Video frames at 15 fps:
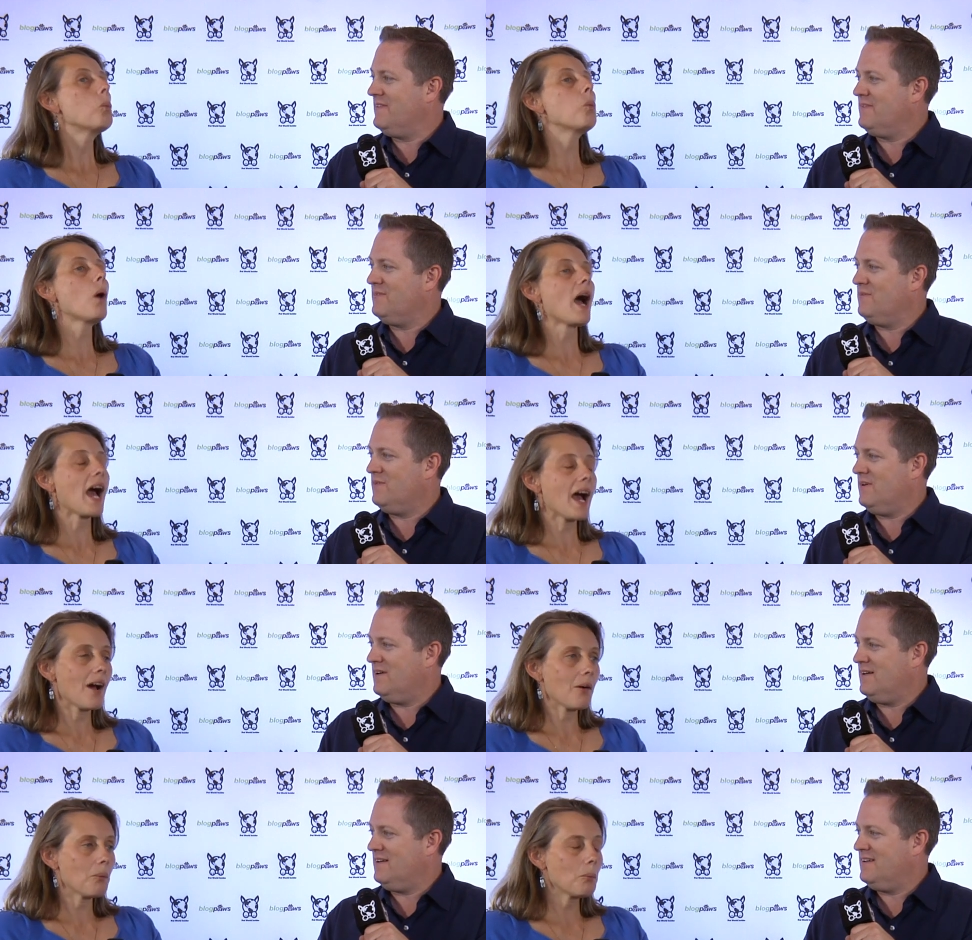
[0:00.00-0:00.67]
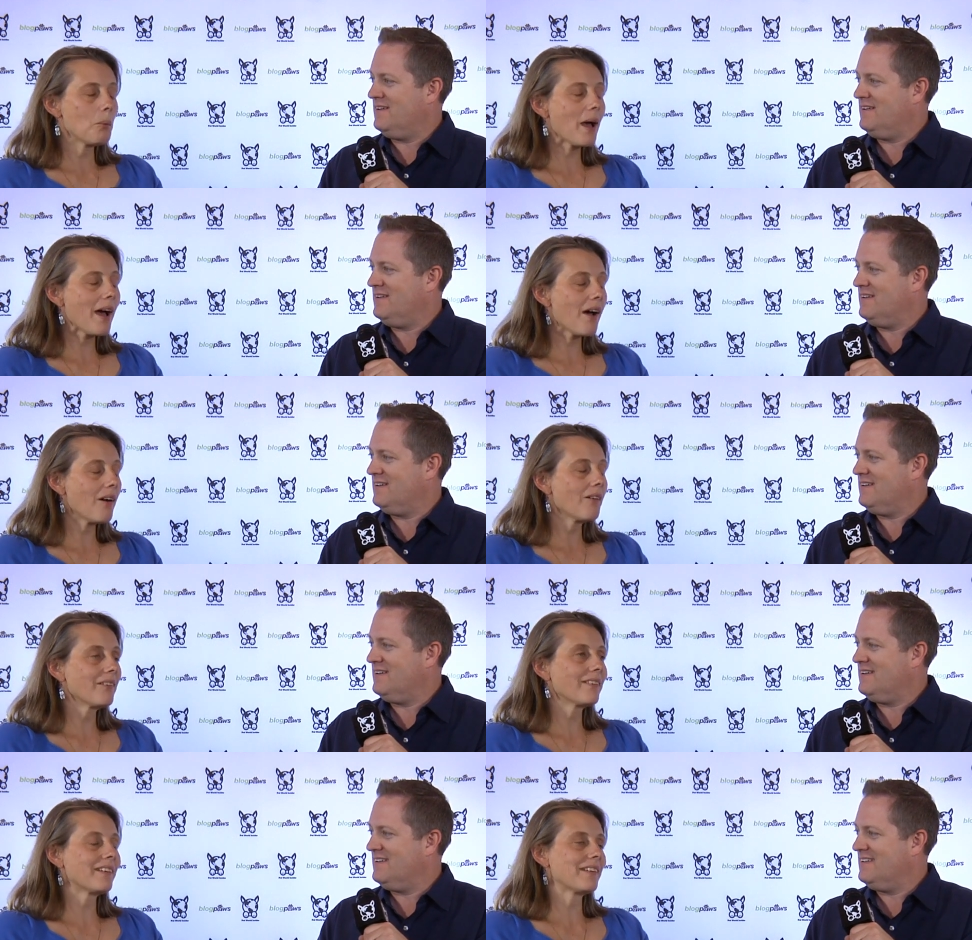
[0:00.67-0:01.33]
Speaker 1: Wow,
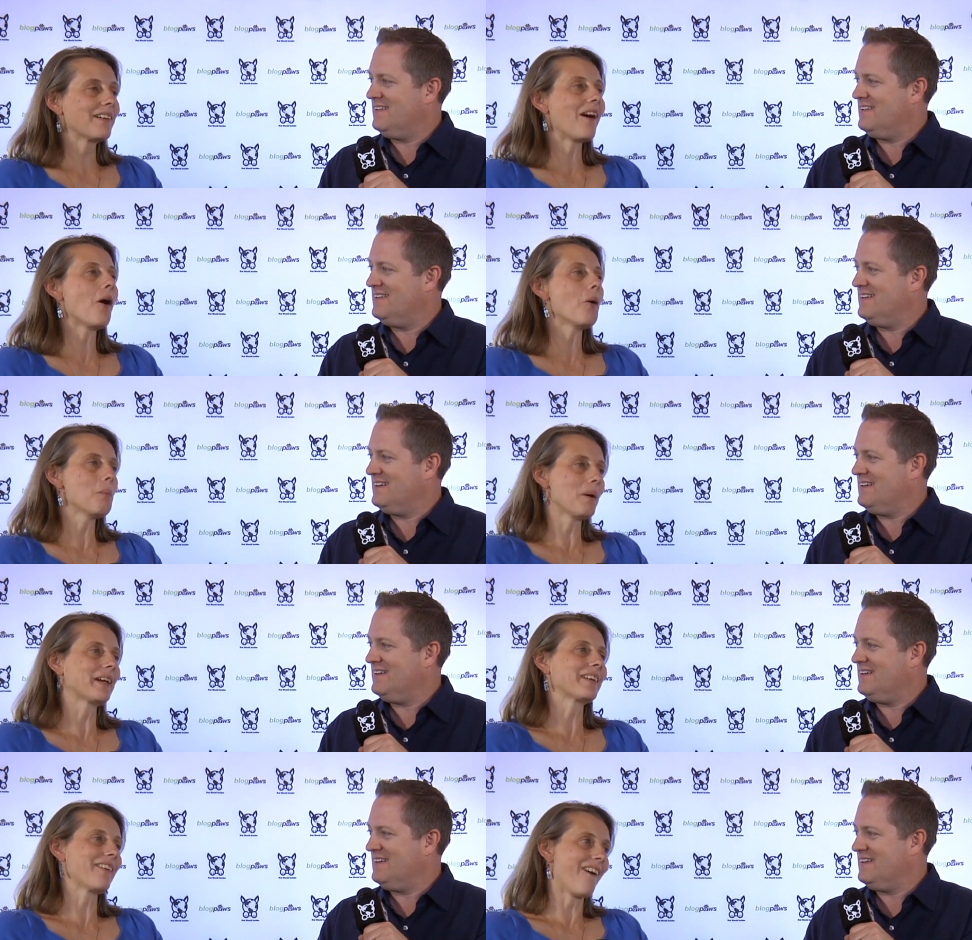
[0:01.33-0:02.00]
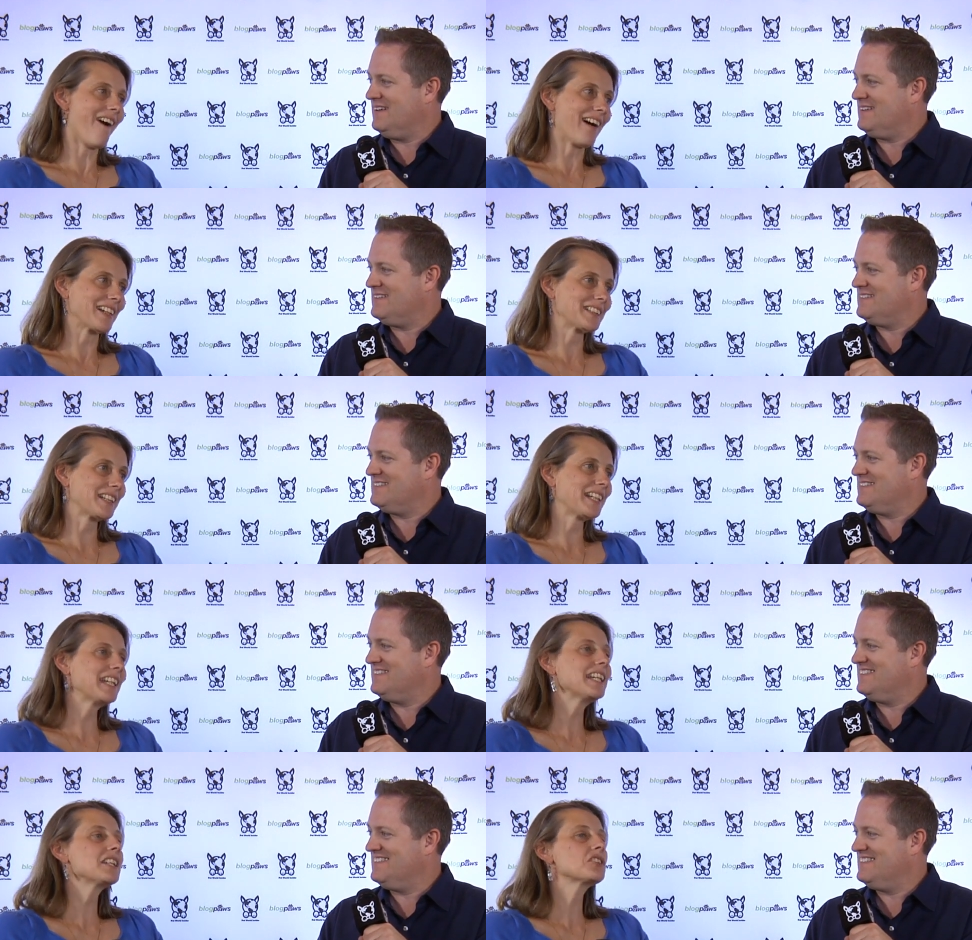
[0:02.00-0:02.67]
well, oh my gosh,
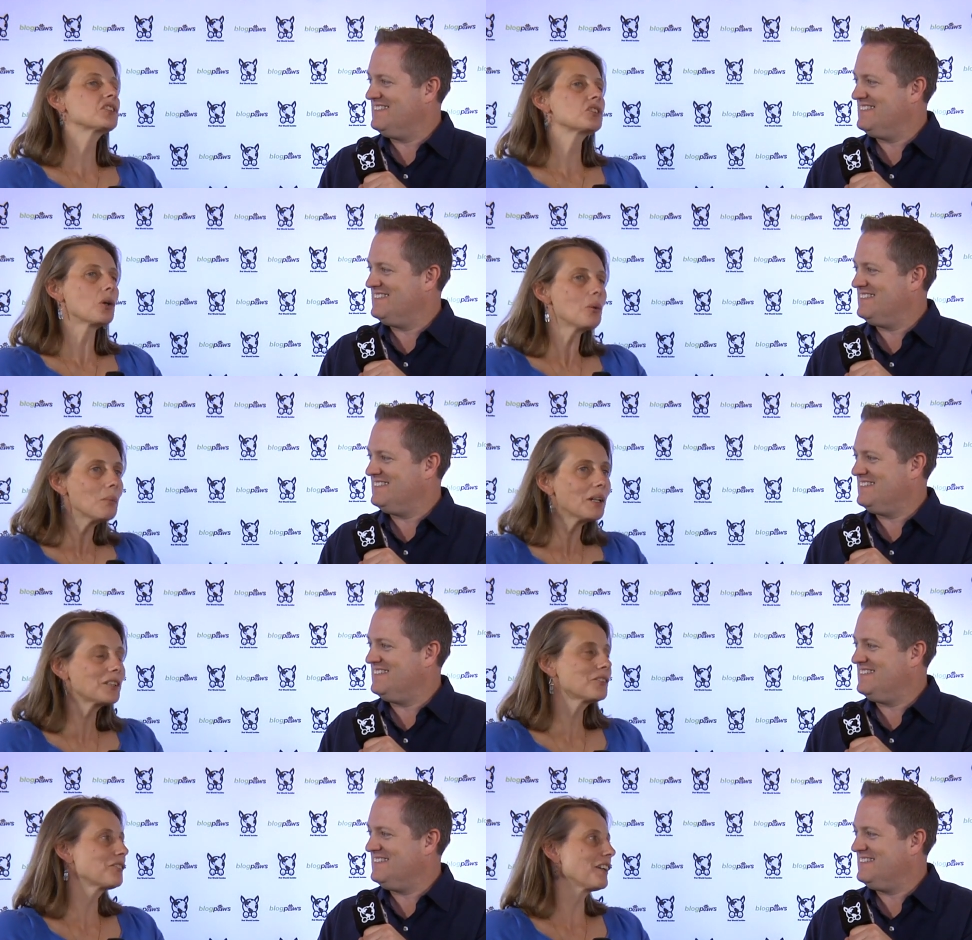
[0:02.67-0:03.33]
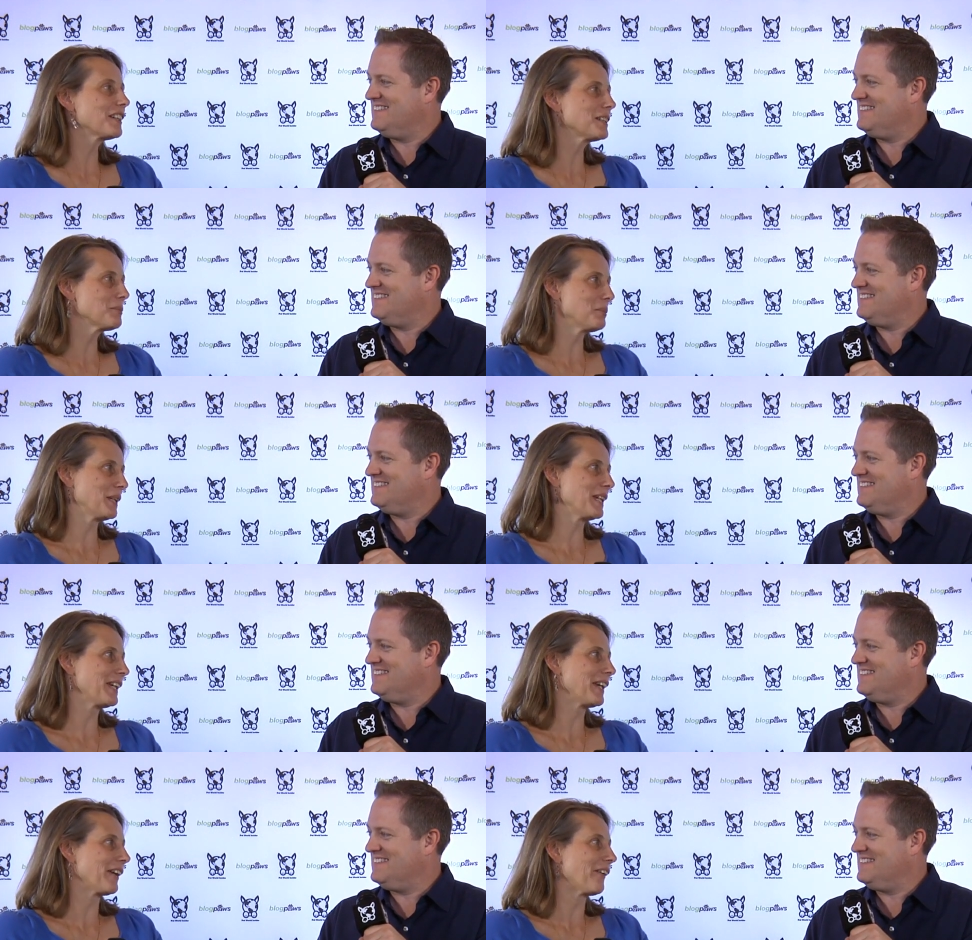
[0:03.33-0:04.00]
it is so much fun to
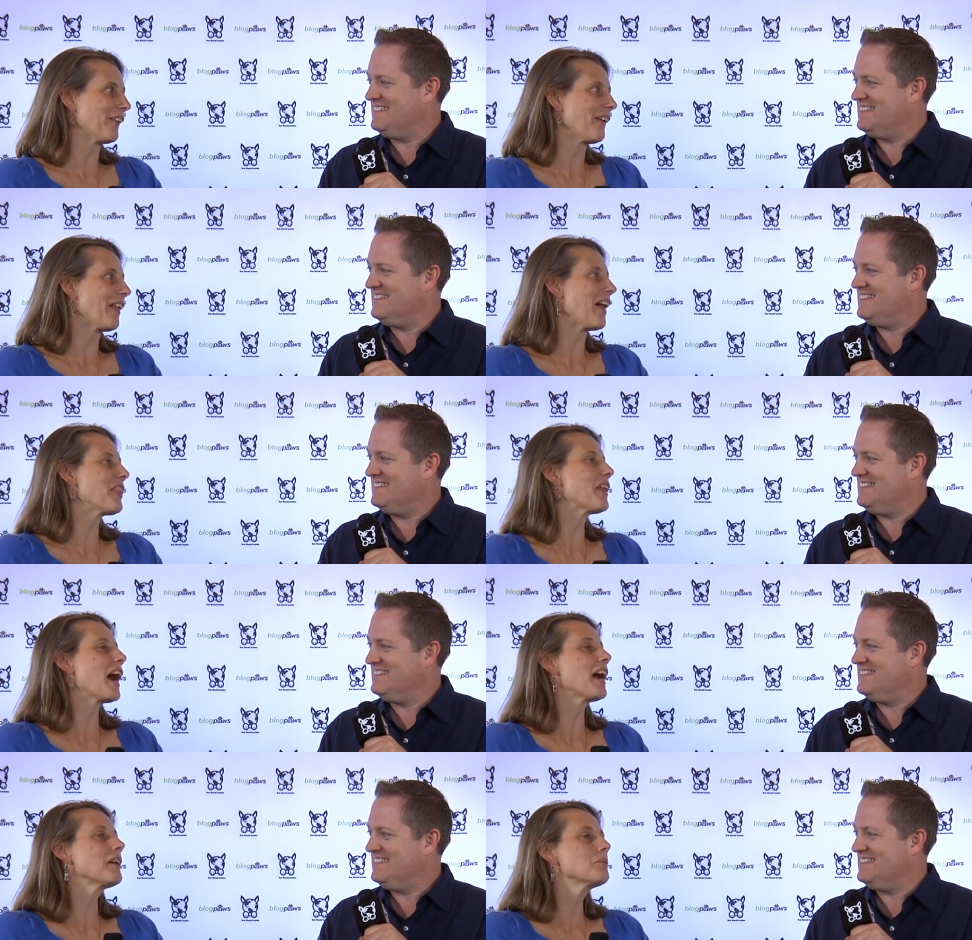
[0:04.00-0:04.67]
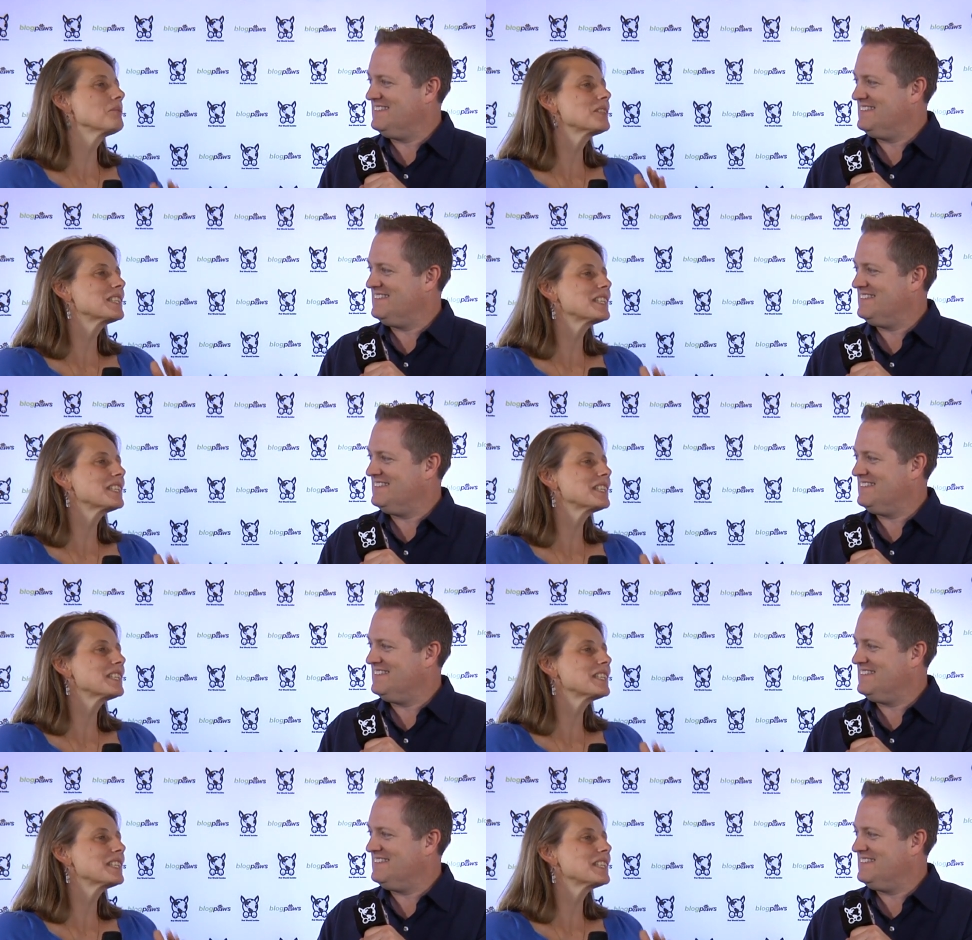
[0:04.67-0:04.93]
be here. I'm